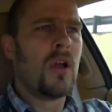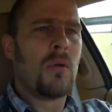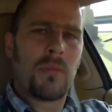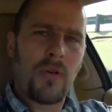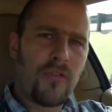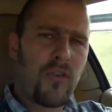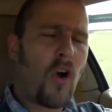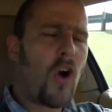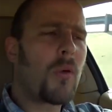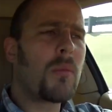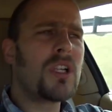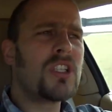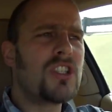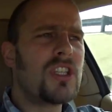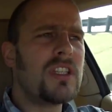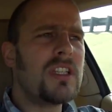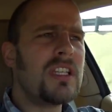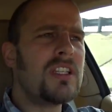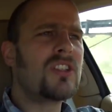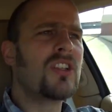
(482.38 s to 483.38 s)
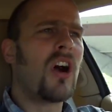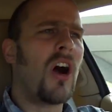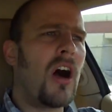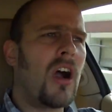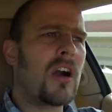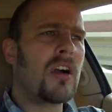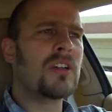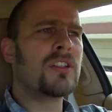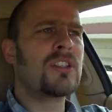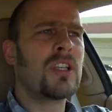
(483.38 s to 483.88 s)
Performance in these
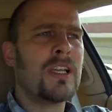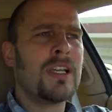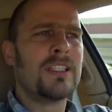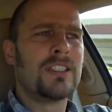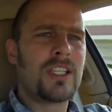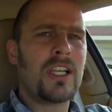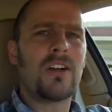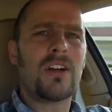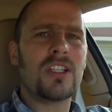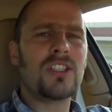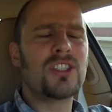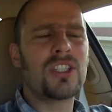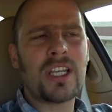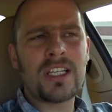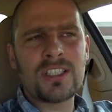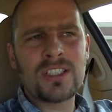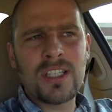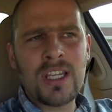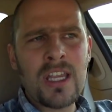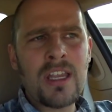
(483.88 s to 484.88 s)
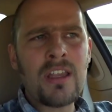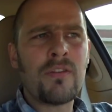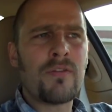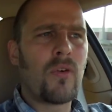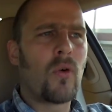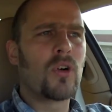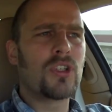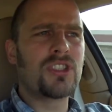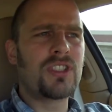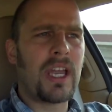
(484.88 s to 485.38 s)
cars, 0 to 60,
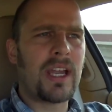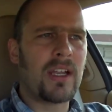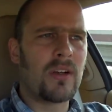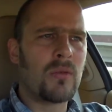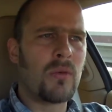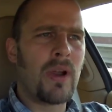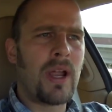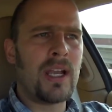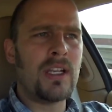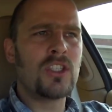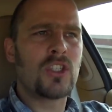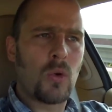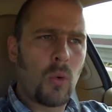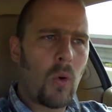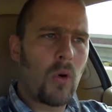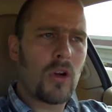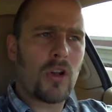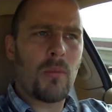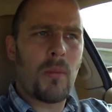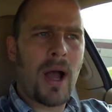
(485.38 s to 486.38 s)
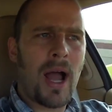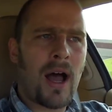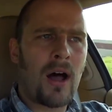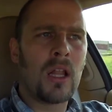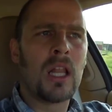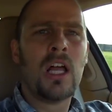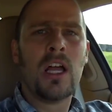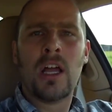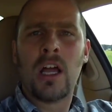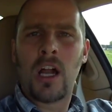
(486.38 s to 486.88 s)
4-second range, quarter mile,
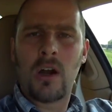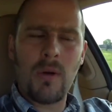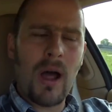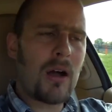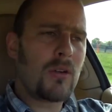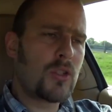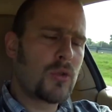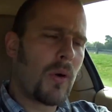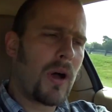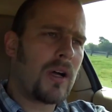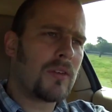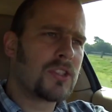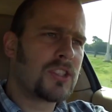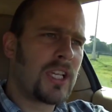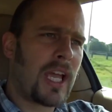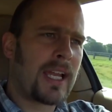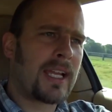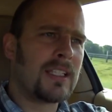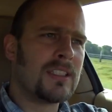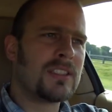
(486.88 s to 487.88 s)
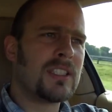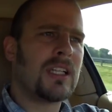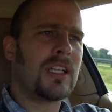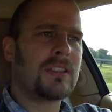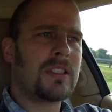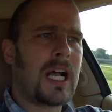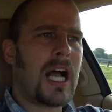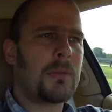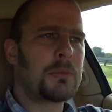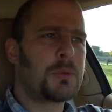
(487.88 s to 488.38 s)
around 12 seconds, and a
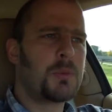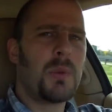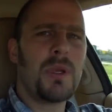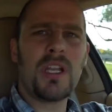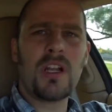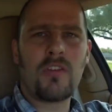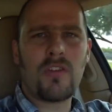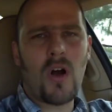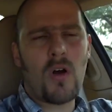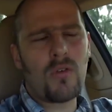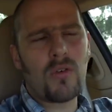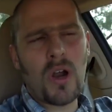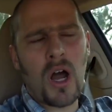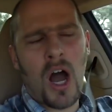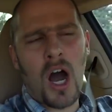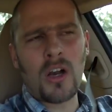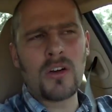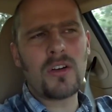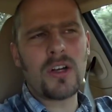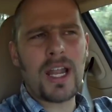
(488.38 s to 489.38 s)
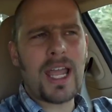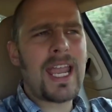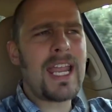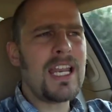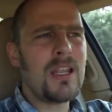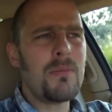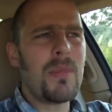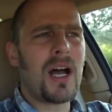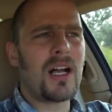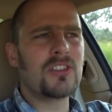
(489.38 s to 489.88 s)
top speed of over
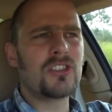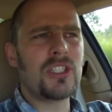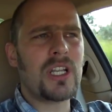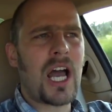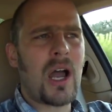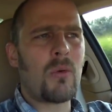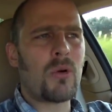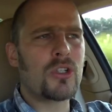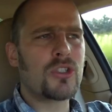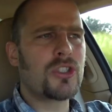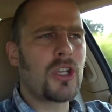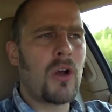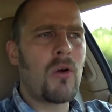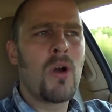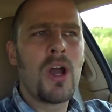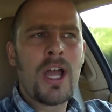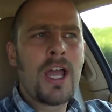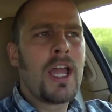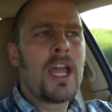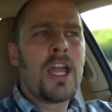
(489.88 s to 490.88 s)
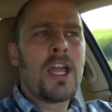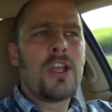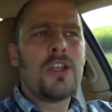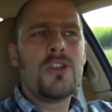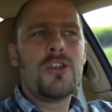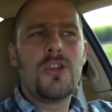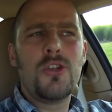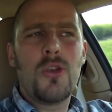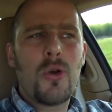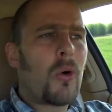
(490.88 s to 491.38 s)
180 miles an hour. So
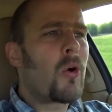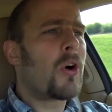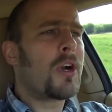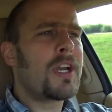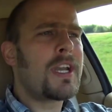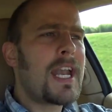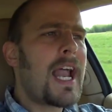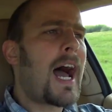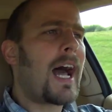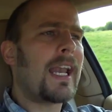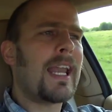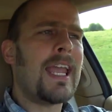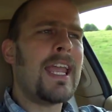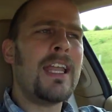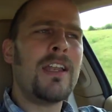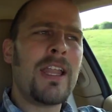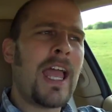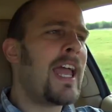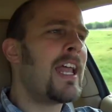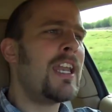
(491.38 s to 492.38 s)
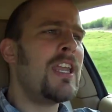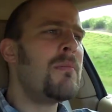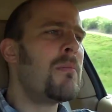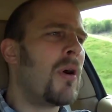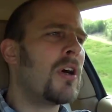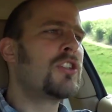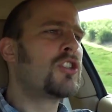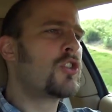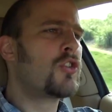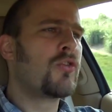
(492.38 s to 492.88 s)
you're not in any
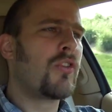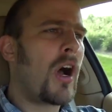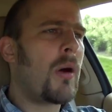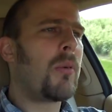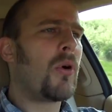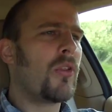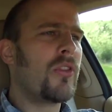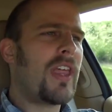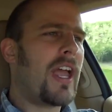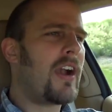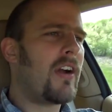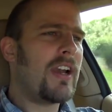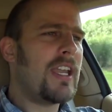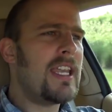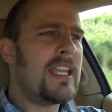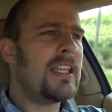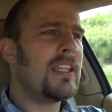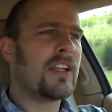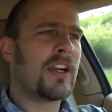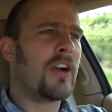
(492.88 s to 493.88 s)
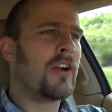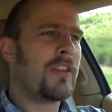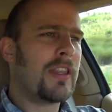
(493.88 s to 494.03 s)
much trouble there either.